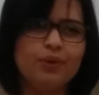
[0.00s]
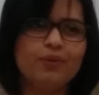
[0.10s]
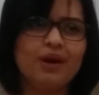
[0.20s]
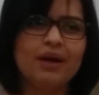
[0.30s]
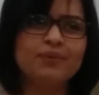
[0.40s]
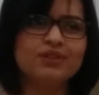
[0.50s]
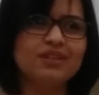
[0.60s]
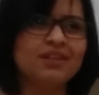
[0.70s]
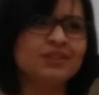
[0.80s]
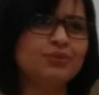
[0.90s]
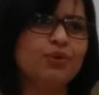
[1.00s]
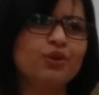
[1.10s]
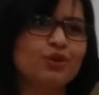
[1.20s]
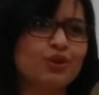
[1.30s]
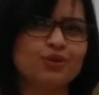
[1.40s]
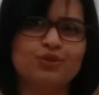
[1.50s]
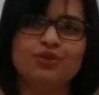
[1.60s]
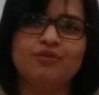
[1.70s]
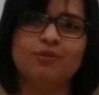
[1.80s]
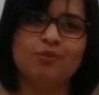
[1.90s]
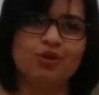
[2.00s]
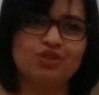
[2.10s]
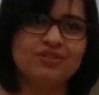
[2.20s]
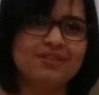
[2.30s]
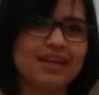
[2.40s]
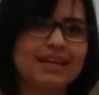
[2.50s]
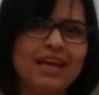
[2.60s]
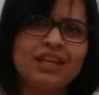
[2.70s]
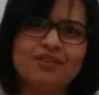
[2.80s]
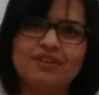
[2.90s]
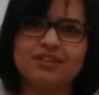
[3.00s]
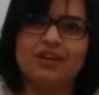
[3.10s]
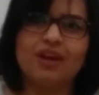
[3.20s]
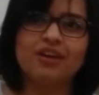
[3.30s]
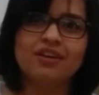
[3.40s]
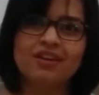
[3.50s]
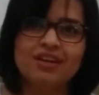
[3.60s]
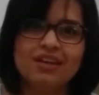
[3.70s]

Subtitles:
her. I was on a roller coaster of emotions, like any of us are